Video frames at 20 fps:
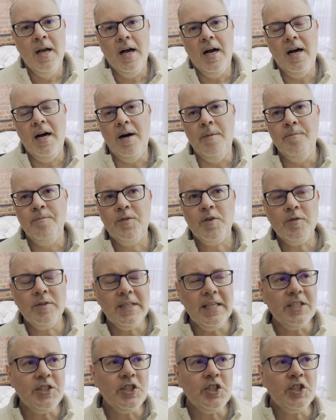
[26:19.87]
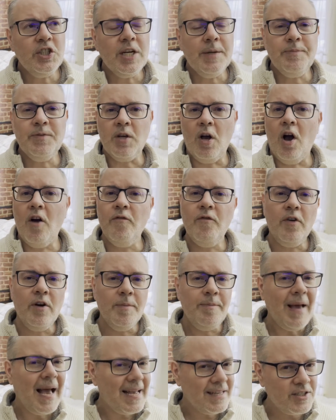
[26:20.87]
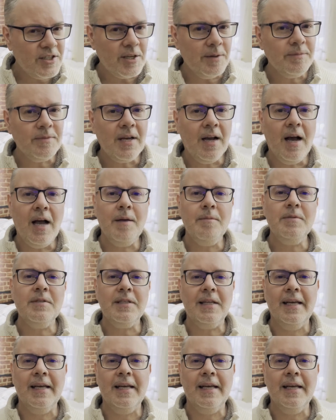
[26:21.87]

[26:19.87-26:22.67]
Um, the relationships are very pat sometimes.